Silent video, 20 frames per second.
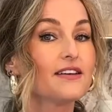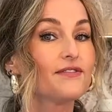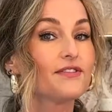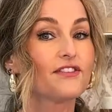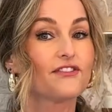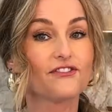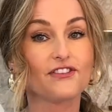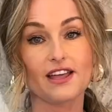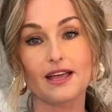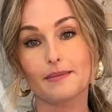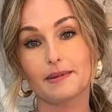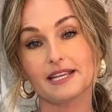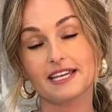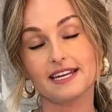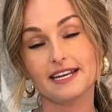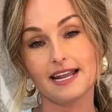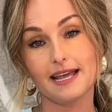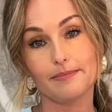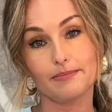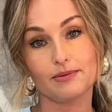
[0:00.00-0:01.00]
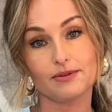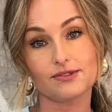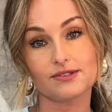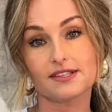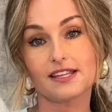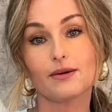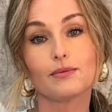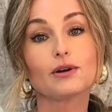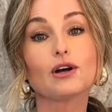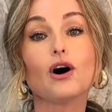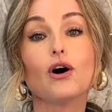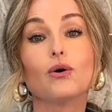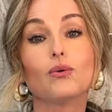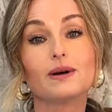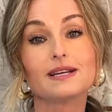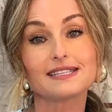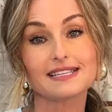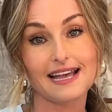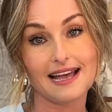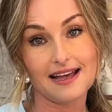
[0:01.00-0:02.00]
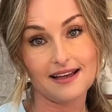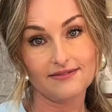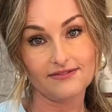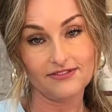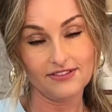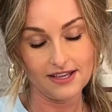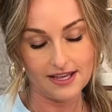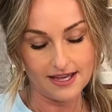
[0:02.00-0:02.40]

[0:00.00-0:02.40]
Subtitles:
of the family in Naples. They would always have